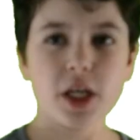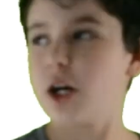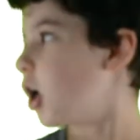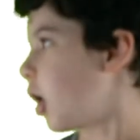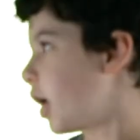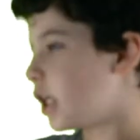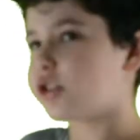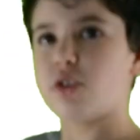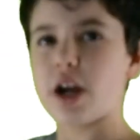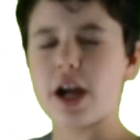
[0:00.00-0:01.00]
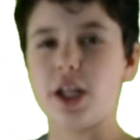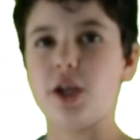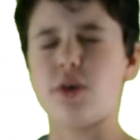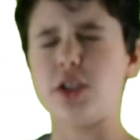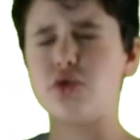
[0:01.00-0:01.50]
on a tri on a
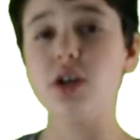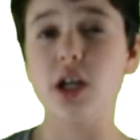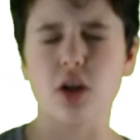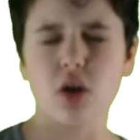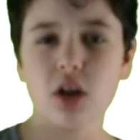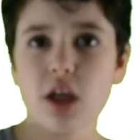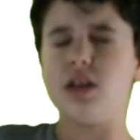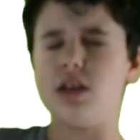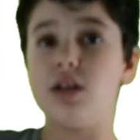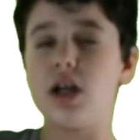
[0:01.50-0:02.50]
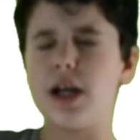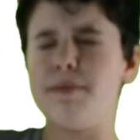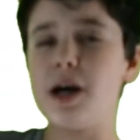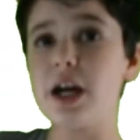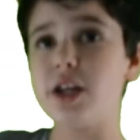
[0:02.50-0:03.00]
right triangle. The
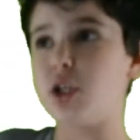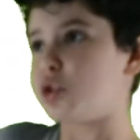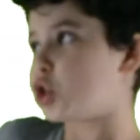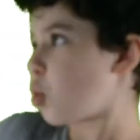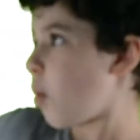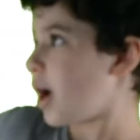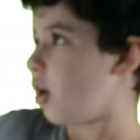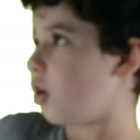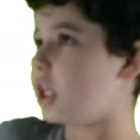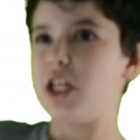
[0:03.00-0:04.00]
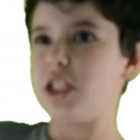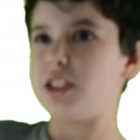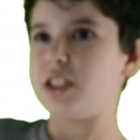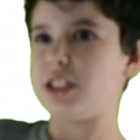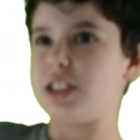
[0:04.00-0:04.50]
hypotenuse squared is
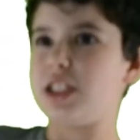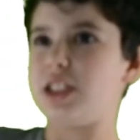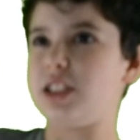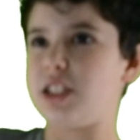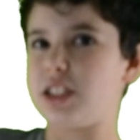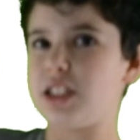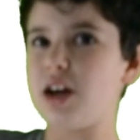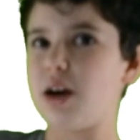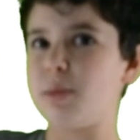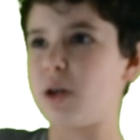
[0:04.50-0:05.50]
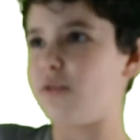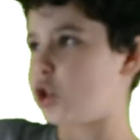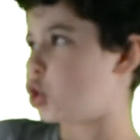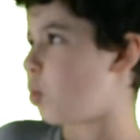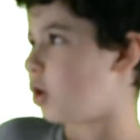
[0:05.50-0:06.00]
the, is the sum of the
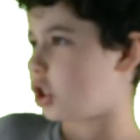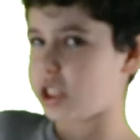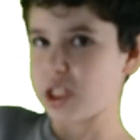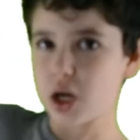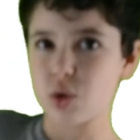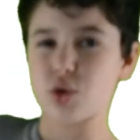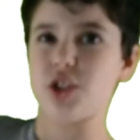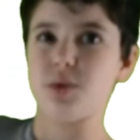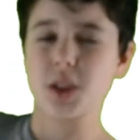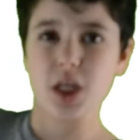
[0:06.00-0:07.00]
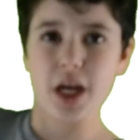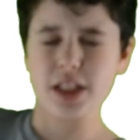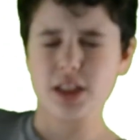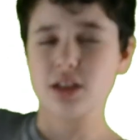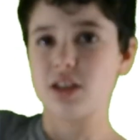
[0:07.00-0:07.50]
squares of the other two
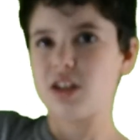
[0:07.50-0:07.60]
sides.